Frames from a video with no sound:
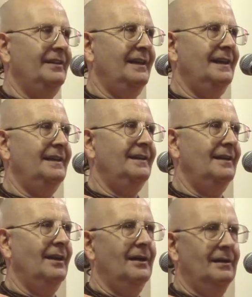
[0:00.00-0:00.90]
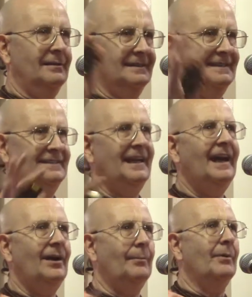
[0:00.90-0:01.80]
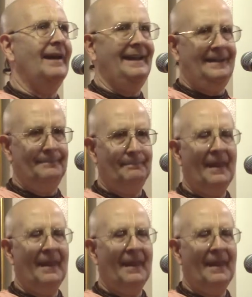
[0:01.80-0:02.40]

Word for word: the entire brain.